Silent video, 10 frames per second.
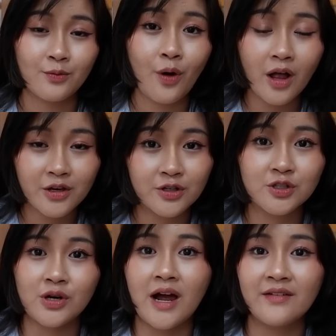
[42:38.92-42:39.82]
while you're
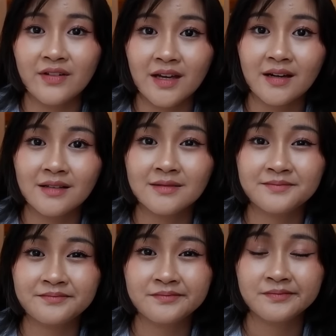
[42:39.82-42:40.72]
driving
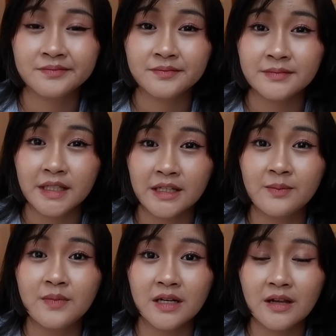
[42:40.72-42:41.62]
in
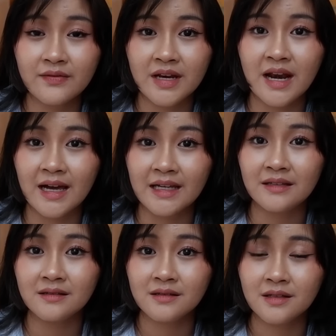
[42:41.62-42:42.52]
the middle of the
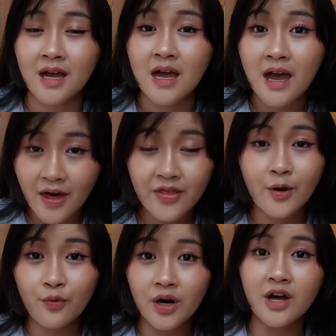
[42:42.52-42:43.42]
night and
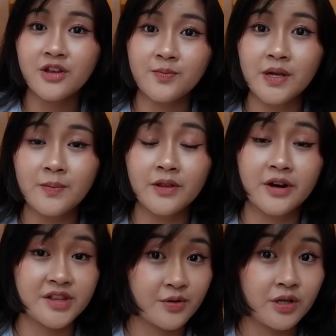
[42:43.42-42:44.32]
there were other people
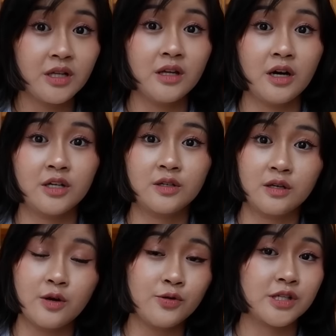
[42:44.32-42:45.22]
there there were
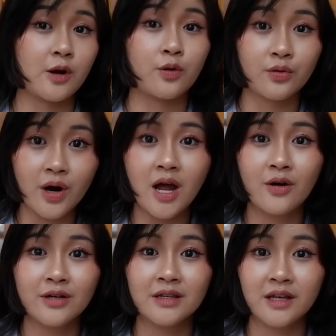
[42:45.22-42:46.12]
there was a
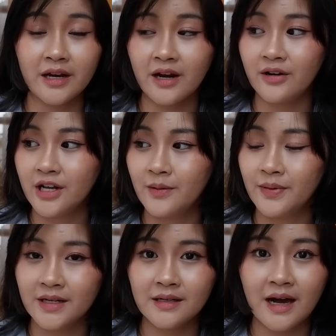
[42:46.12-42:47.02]
crowd in that area
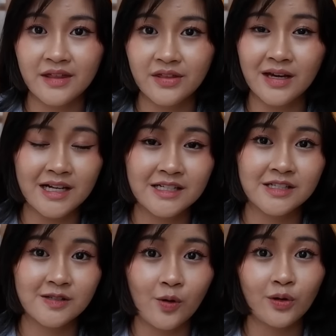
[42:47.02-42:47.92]
but i think i
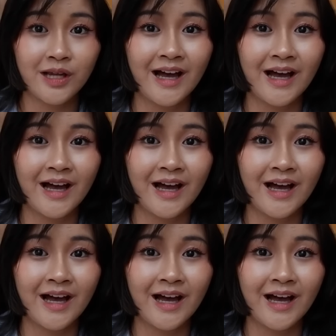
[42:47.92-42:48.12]
just don't